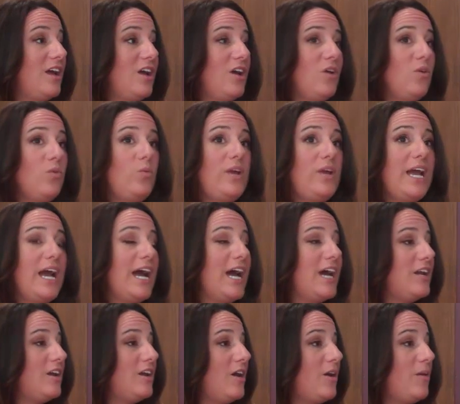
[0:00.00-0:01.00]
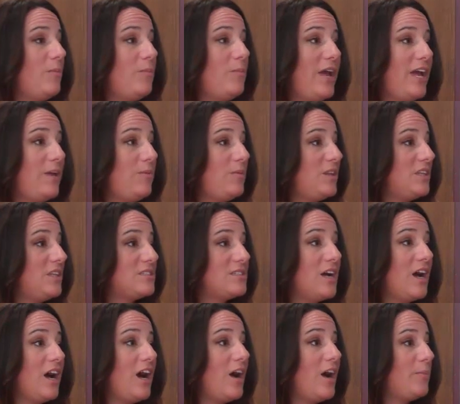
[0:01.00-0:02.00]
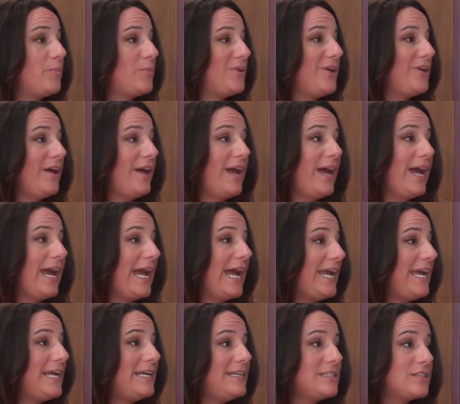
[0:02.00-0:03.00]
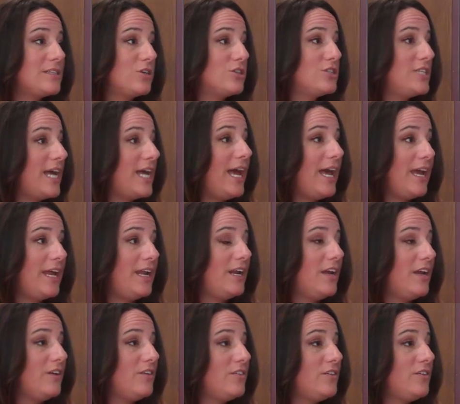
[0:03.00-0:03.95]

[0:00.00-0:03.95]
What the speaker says: we had maybe the top 8 or 10